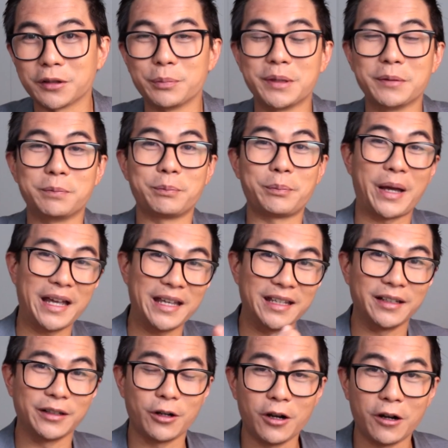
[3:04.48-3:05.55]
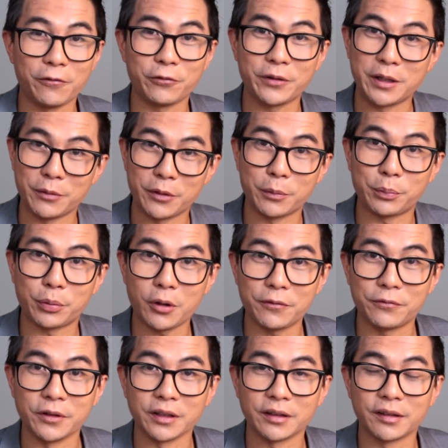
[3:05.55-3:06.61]
to be paying off in the
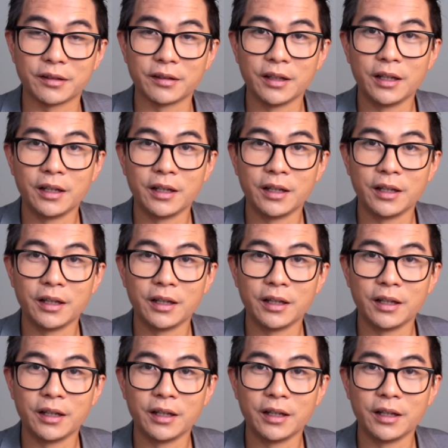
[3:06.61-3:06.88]
profits,